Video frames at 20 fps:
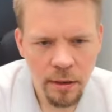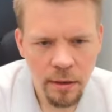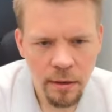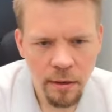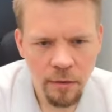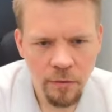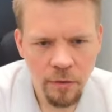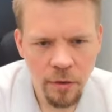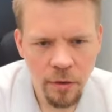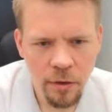
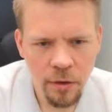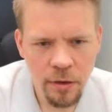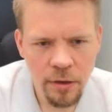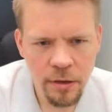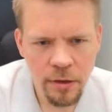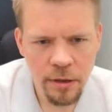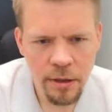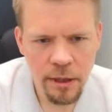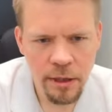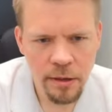Of
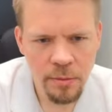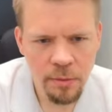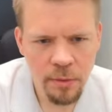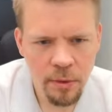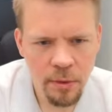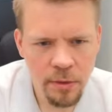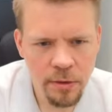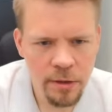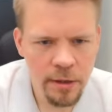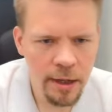course, these
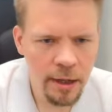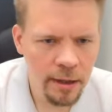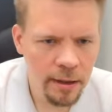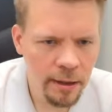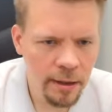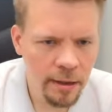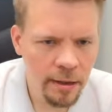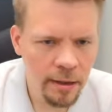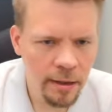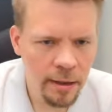pawns can
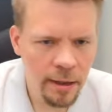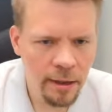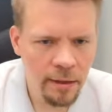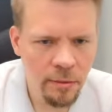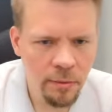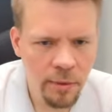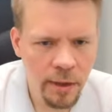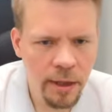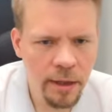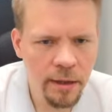get
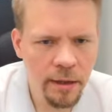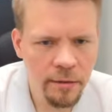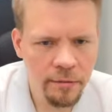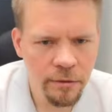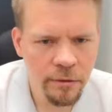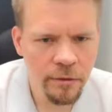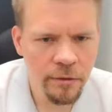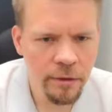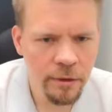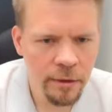weak
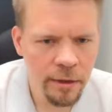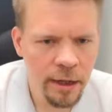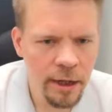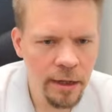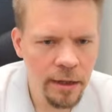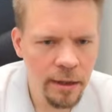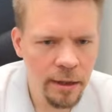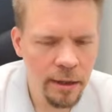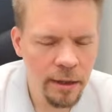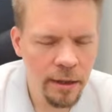after
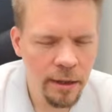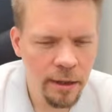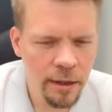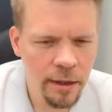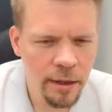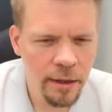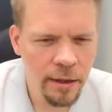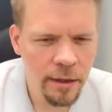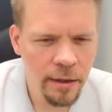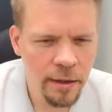
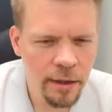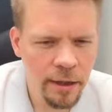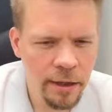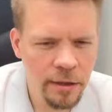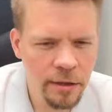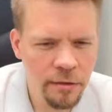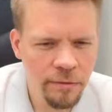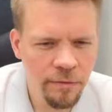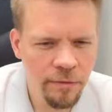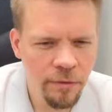
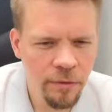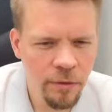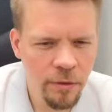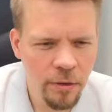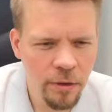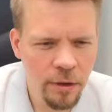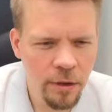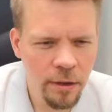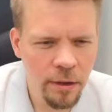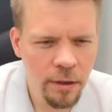
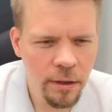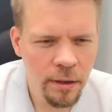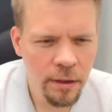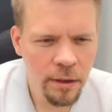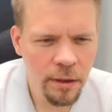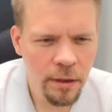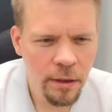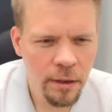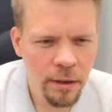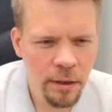h4.
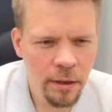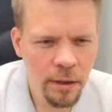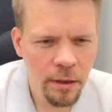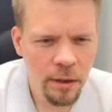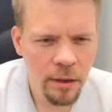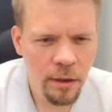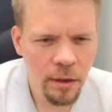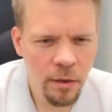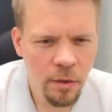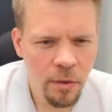
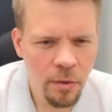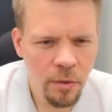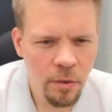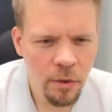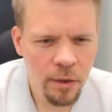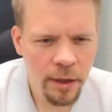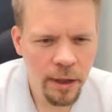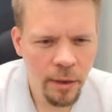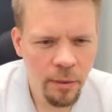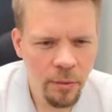Oh,
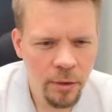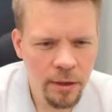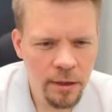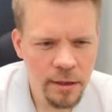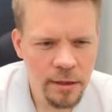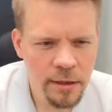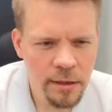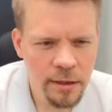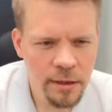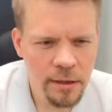okay, what
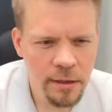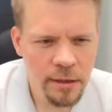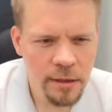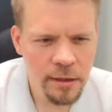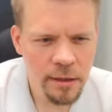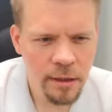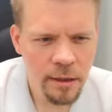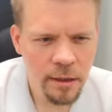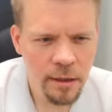is this?